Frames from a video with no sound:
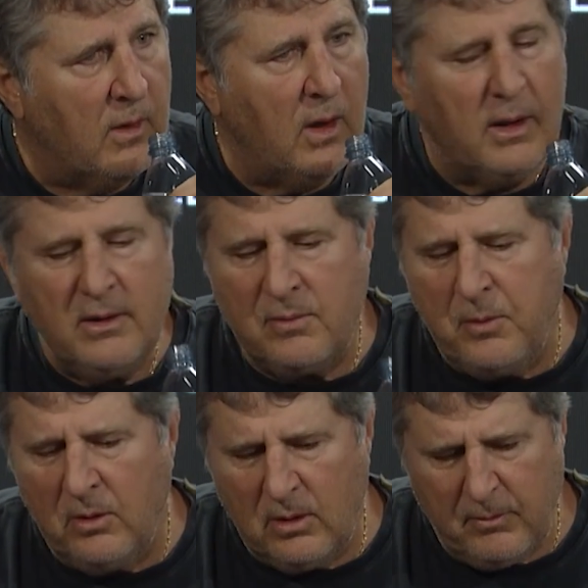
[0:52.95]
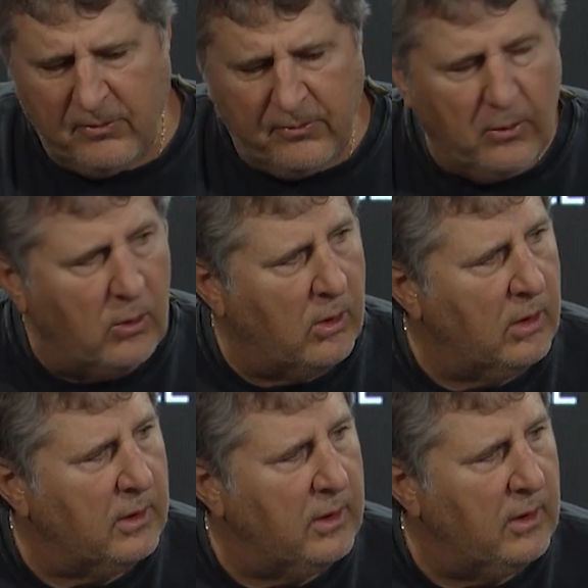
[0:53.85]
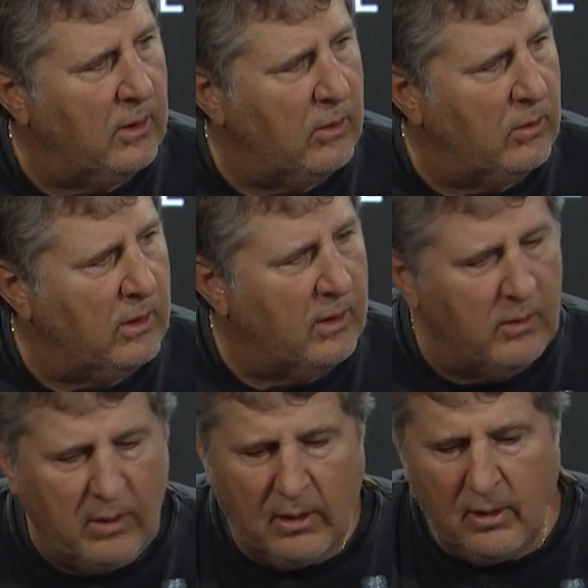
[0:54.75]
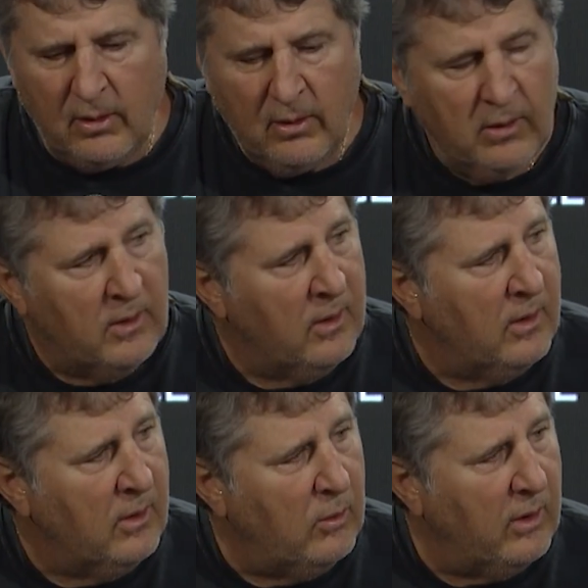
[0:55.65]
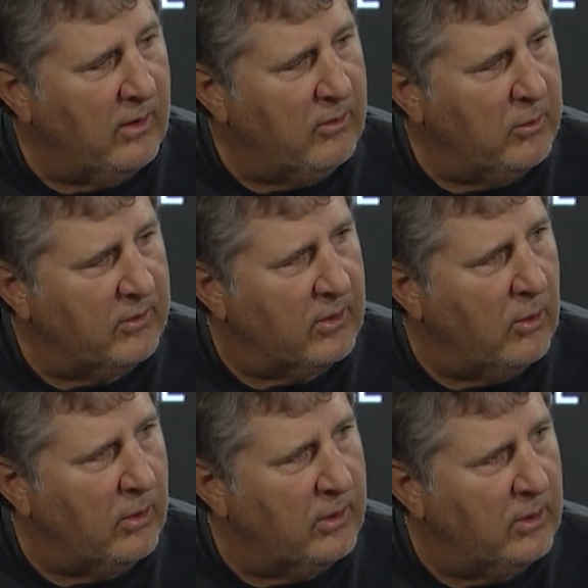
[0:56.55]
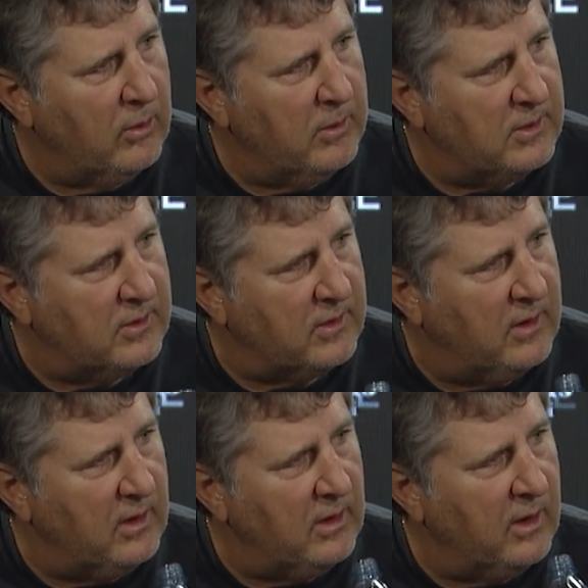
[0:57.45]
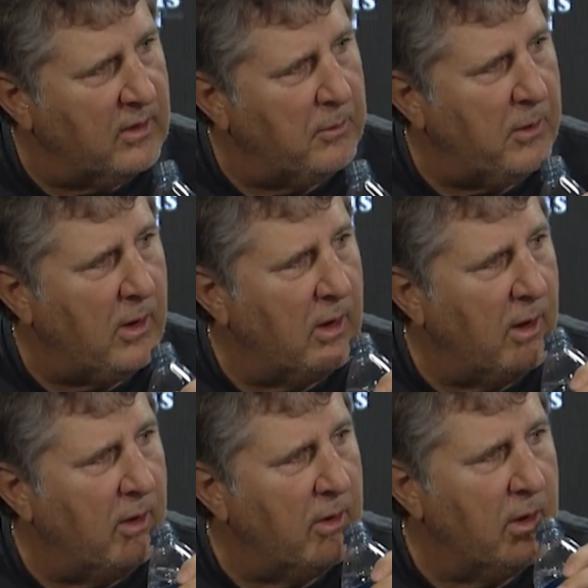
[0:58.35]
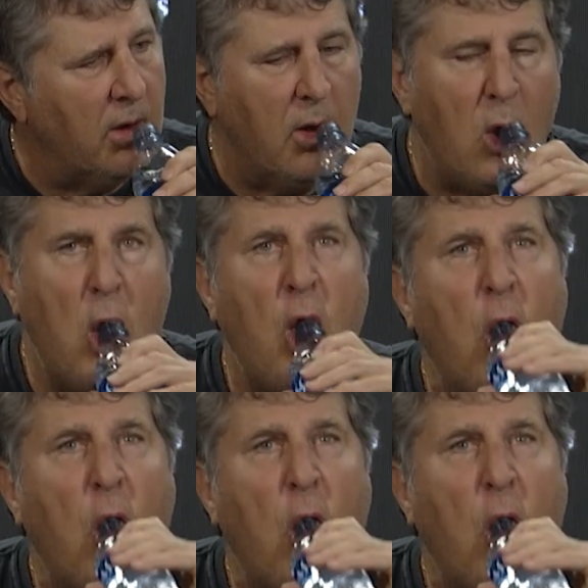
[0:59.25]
He's pulled it before, you know, and one of them was going to, but just didn't get the ball out, you know.